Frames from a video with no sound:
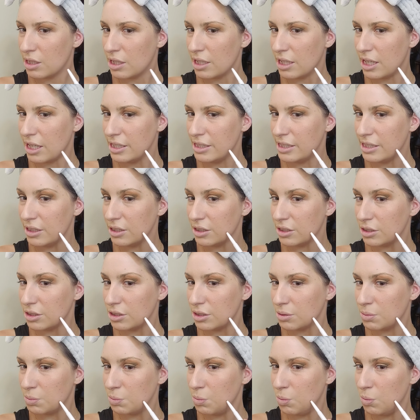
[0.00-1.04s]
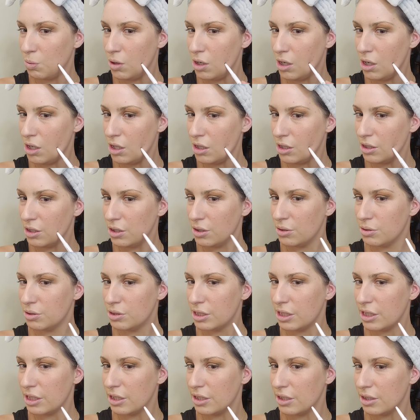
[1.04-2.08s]
And I did a
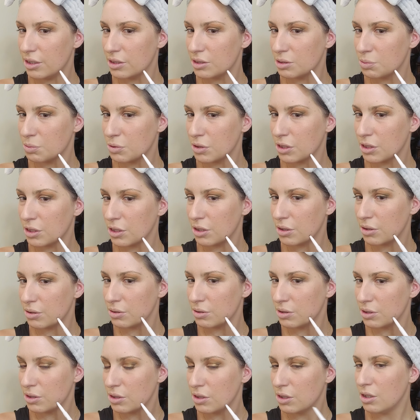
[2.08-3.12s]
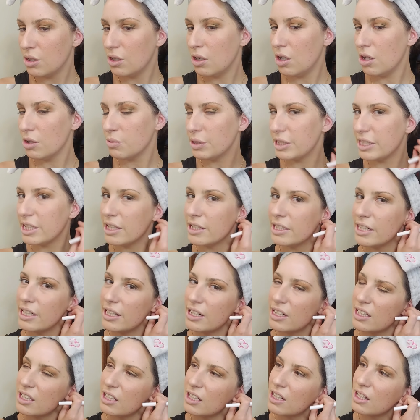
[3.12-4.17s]
swallowtail, so we're going to go all the way down
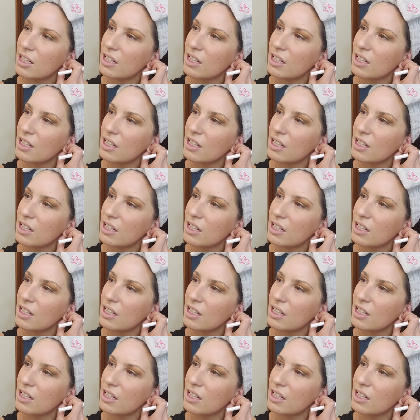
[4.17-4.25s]
there.